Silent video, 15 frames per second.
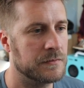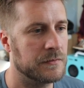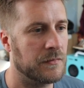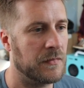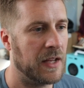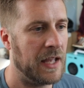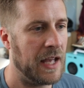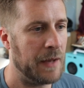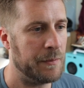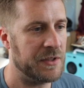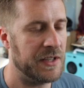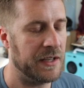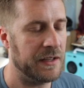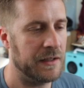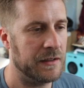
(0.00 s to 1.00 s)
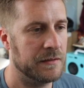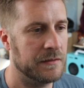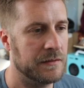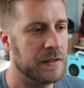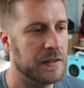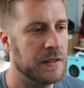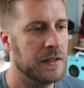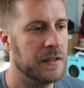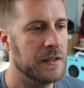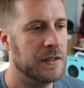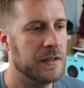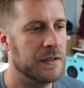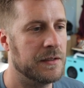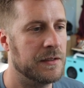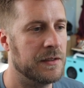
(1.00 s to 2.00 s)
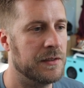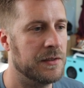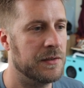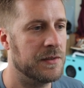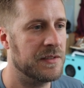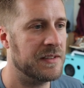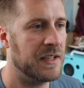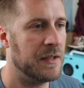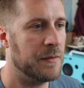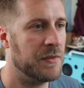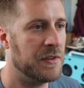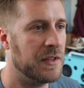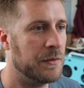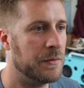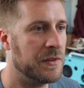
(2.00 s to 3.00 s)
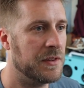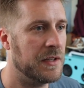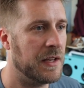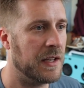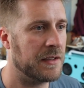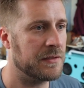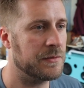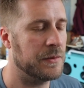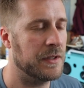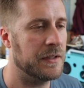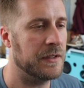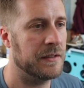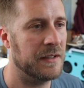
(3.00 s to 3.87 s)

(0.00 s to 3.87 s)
app data. You do the same thing with the next one.